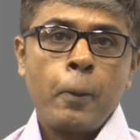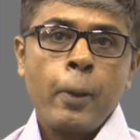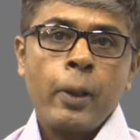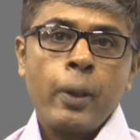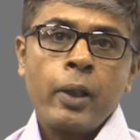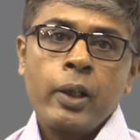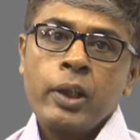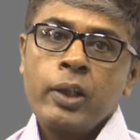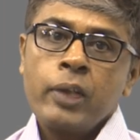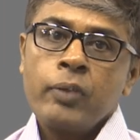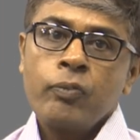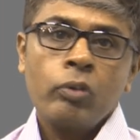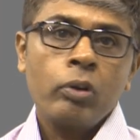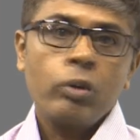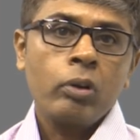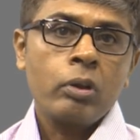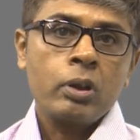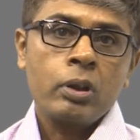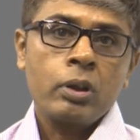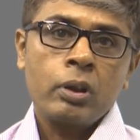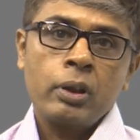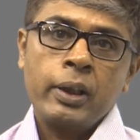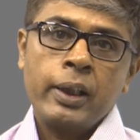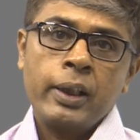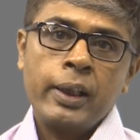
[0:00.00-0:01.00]
He walks
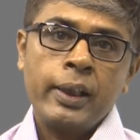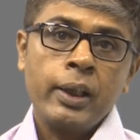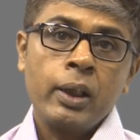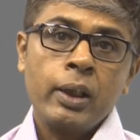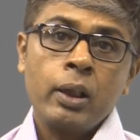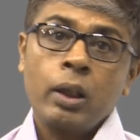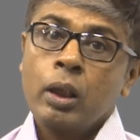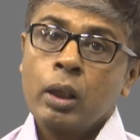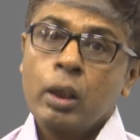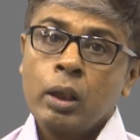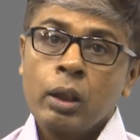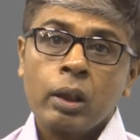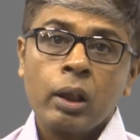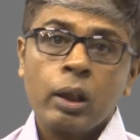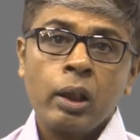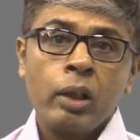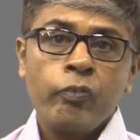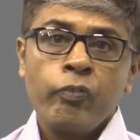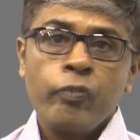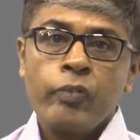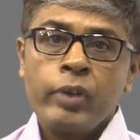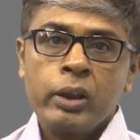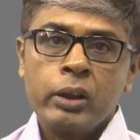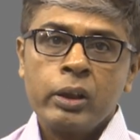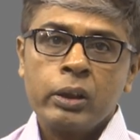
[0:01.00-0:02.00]
on any
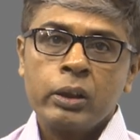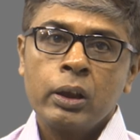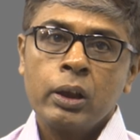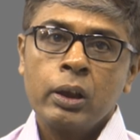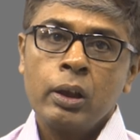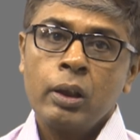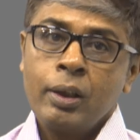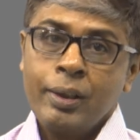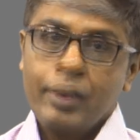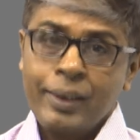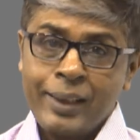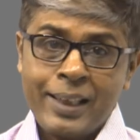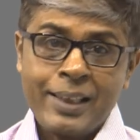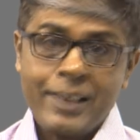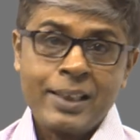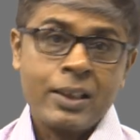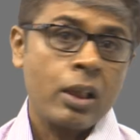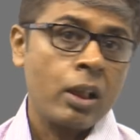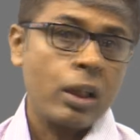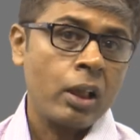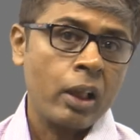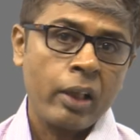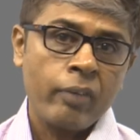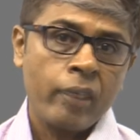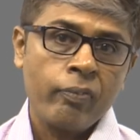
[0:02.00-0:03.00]
unconventional, lesser
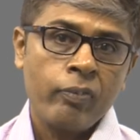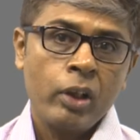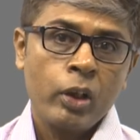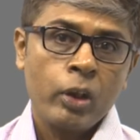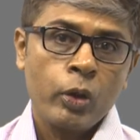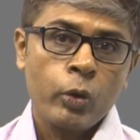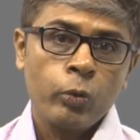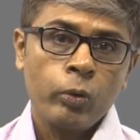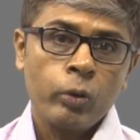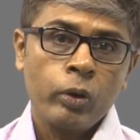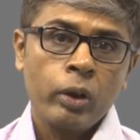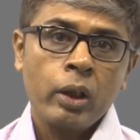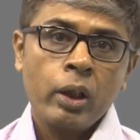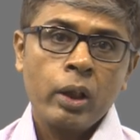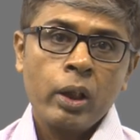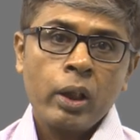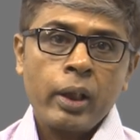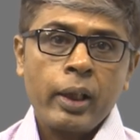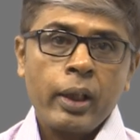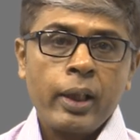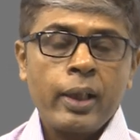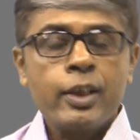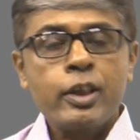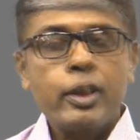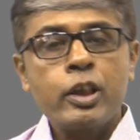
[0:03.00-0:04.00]
traveled route
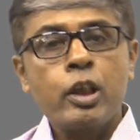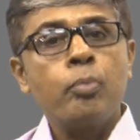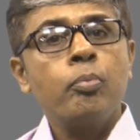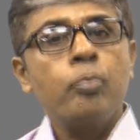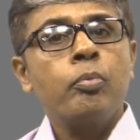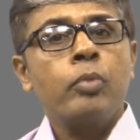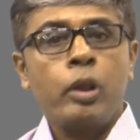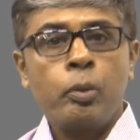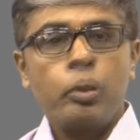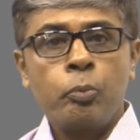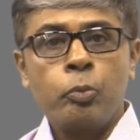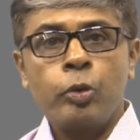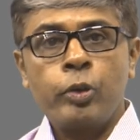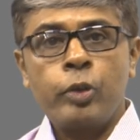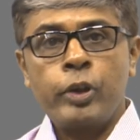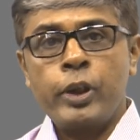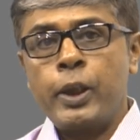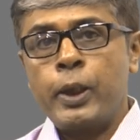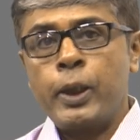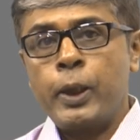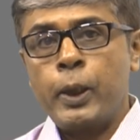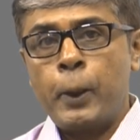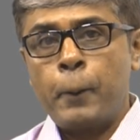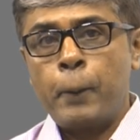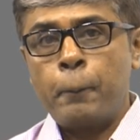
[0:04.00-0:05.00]
in some remote
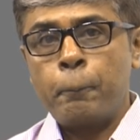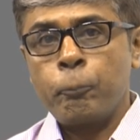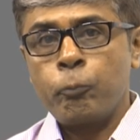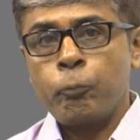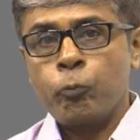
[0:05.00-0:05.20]
area.